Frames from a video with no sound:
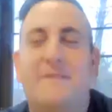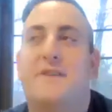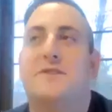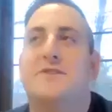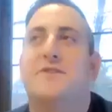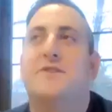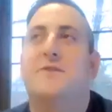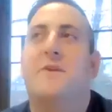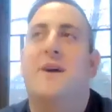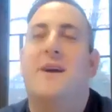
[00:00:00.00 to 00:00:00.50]
for
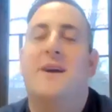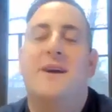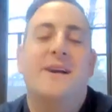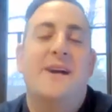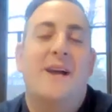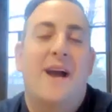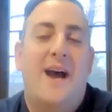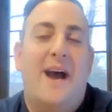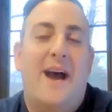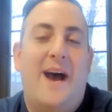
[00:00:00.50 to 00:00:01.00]
sure.
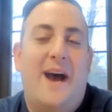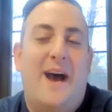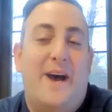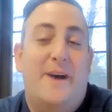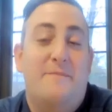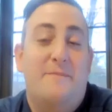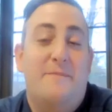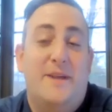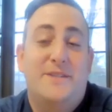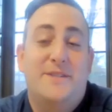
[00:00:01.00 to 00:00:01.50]

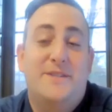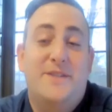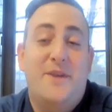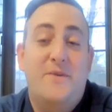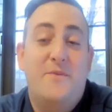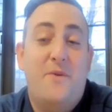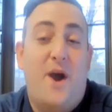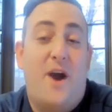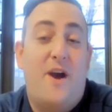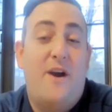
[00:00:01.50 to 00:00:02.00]

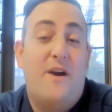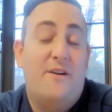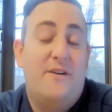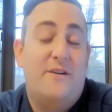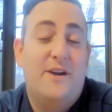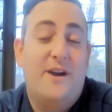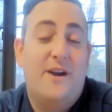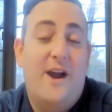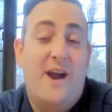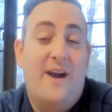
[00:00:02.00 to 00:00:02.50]
So
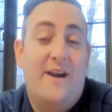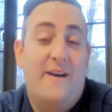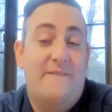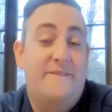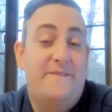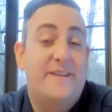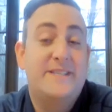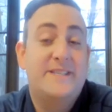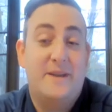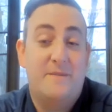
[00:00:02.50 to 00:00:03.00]
our
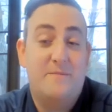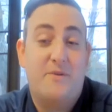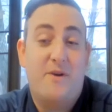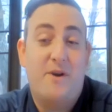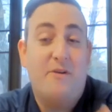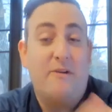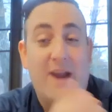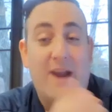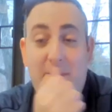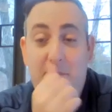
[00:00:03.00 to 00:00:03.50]
visit
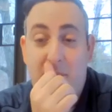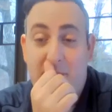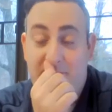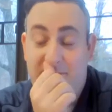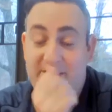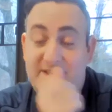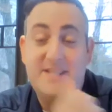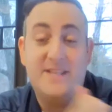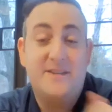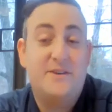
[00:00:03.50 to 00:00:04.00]
program, when
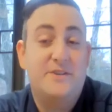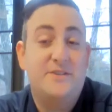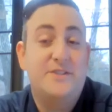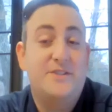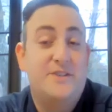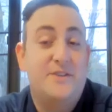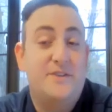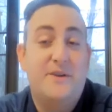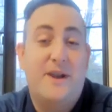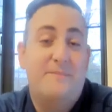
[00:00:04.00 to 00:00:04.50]
visitors
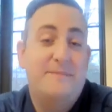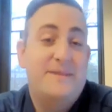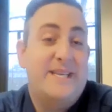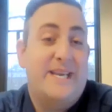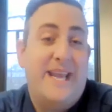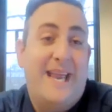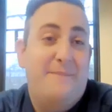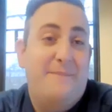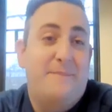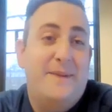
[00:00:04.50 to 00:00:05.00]
do come to
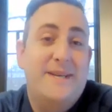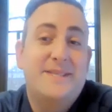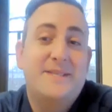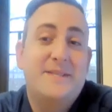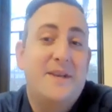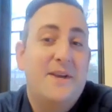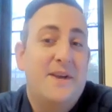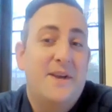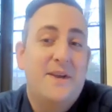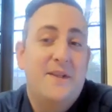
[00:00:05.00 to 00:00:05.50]
campus
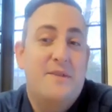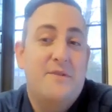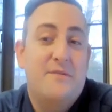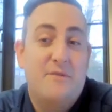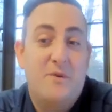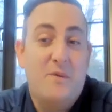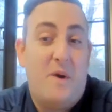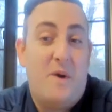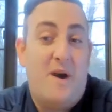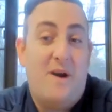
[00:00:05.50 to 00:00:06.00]

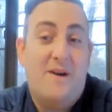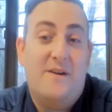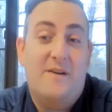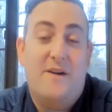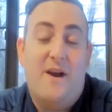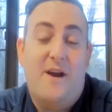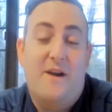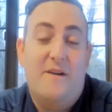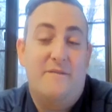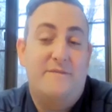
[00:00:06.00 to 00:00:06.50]
through
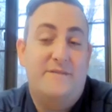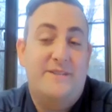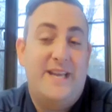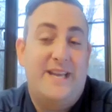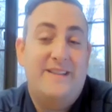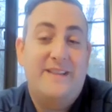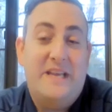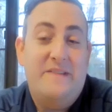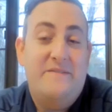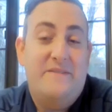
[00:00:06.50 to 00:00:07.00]
our
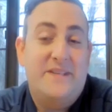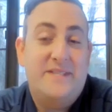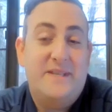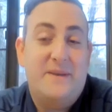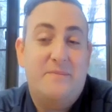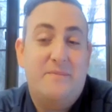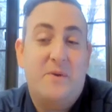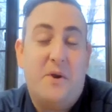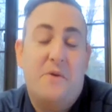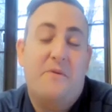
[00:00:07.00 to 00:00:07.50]
daily
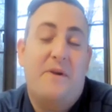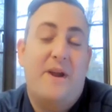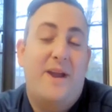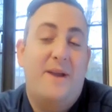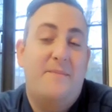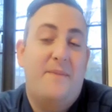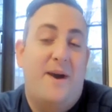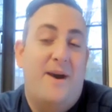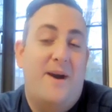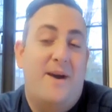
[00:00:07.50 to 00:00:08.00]
visit
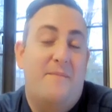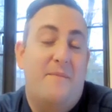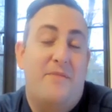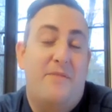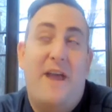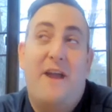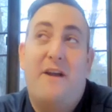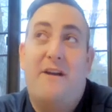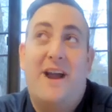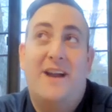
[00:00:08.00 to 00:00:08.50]
program,
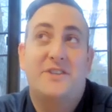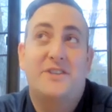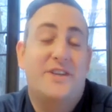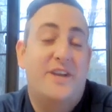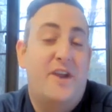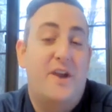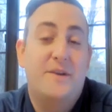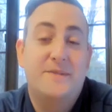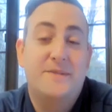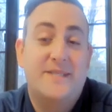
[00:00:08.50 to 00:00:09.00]
they are
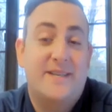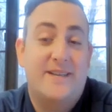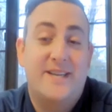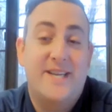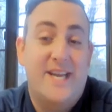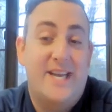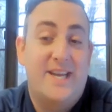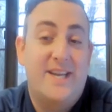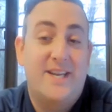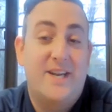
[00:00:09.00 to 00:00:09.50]
actually
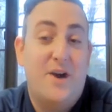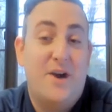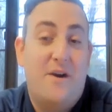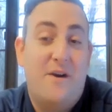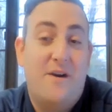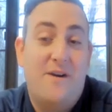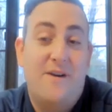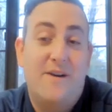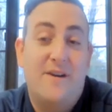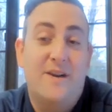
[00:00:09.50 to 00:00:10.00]
hosted in
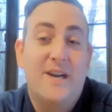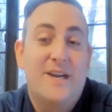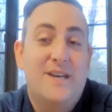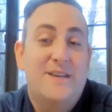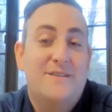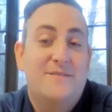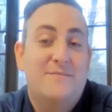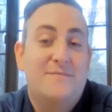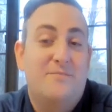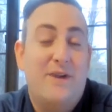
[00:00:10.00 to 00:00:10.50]
our
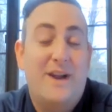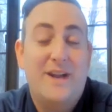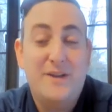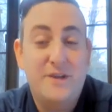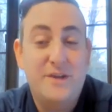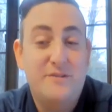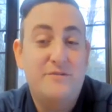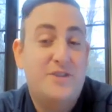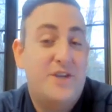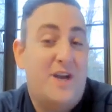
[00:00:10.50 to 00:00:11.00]
brand
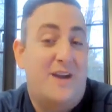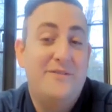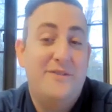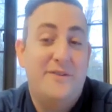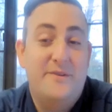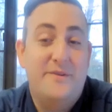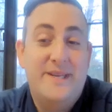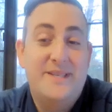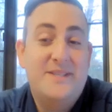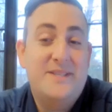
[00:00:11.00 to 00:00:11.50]
new John
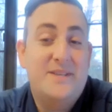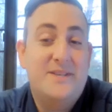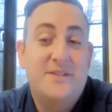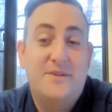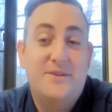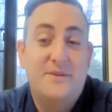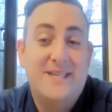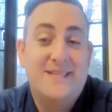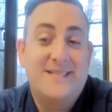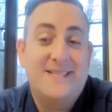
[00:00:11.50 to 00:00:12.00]
Lewis
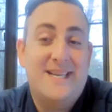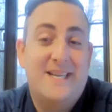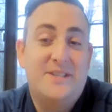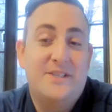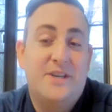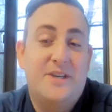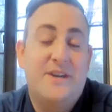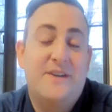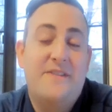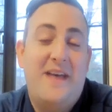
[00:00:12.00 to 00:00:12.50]
Student
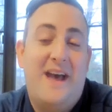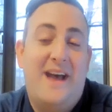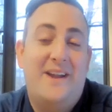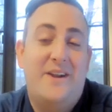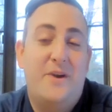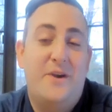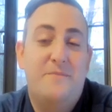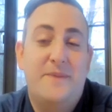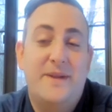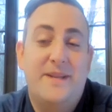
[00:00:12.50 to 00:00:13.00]
Center
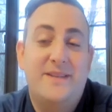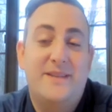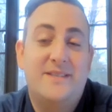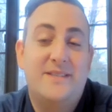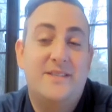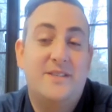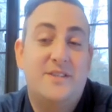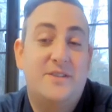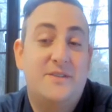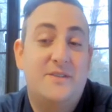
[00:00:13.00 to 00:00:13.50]
that
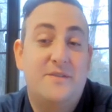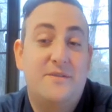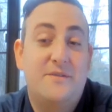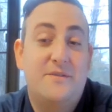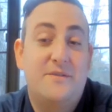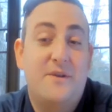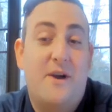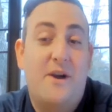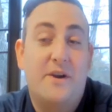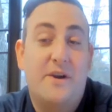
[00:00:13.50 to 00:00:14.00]
opened
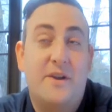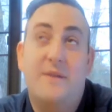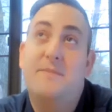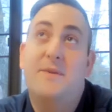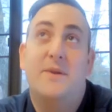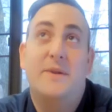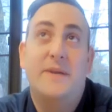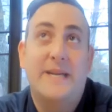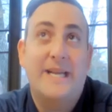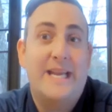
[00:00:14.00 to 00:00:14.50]
to our
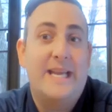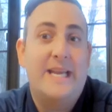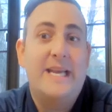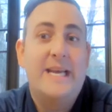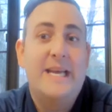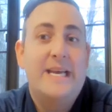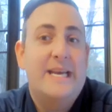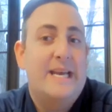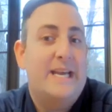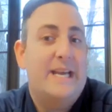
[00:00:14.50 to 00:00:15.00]
community
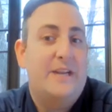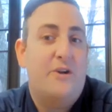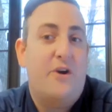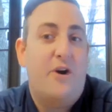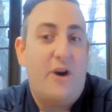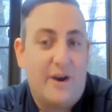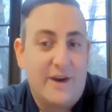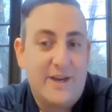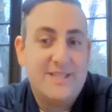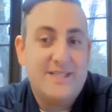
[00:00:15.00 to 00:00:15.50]
in
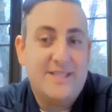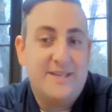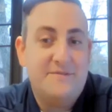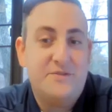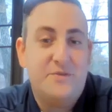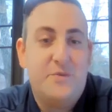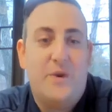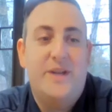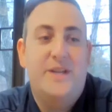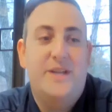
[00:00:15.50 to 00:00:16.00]
August of
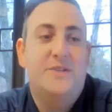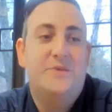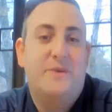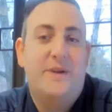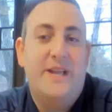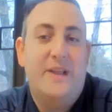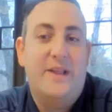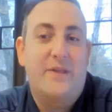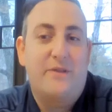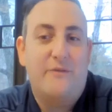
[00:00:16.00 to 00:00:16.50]

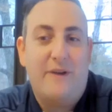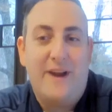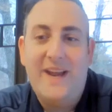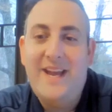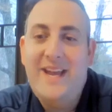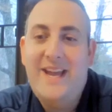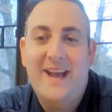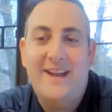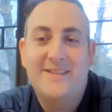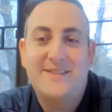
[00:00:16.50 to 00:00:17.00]

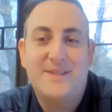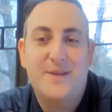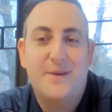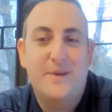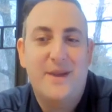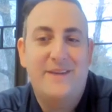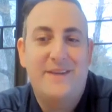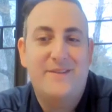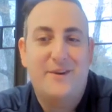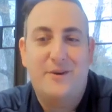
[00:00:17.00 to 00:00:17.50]
2023. And so
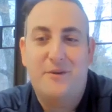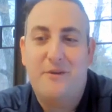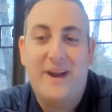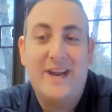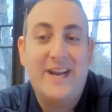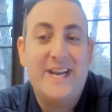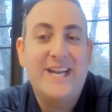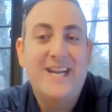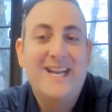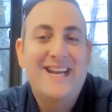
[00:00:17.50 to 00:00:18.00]
we have a
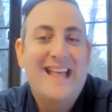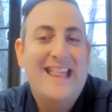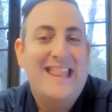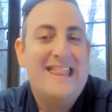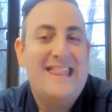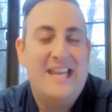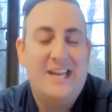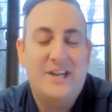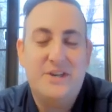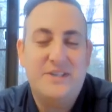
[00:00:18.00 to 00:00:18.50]
great
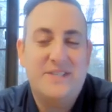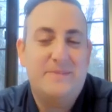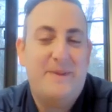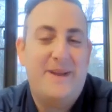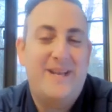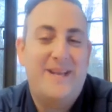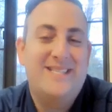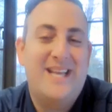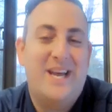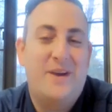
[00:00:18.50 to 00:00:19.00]
theater
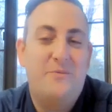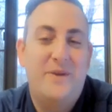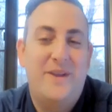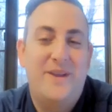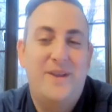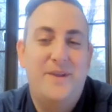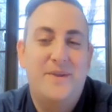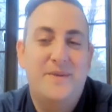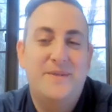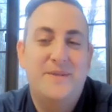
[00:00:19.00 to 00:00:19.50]
space that we
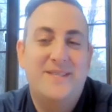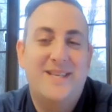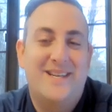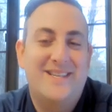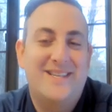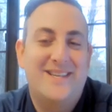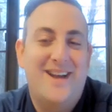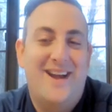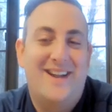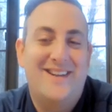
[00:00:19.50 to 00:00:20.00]
use on
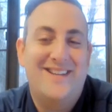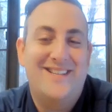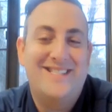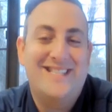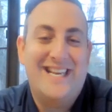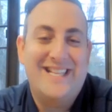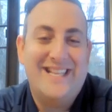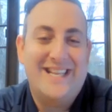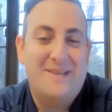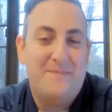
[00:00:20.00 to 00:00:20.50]
a
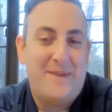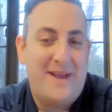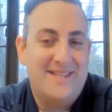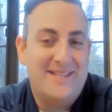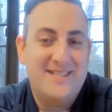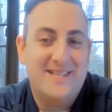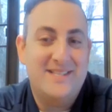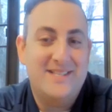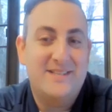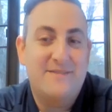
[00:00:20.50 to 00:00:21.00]
daily
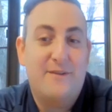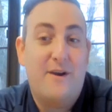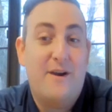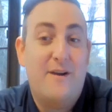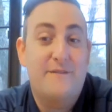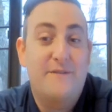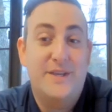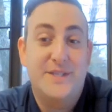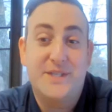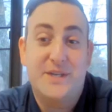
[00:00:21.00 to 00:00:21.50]
basis for
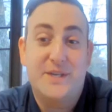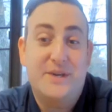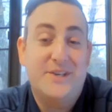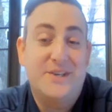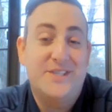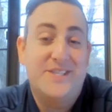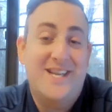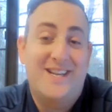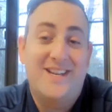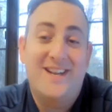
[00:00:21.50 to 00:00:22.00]
our
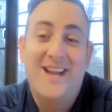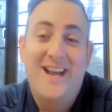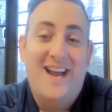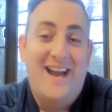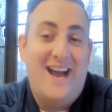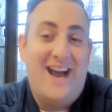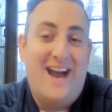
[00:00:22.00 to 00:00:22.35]
visitors. And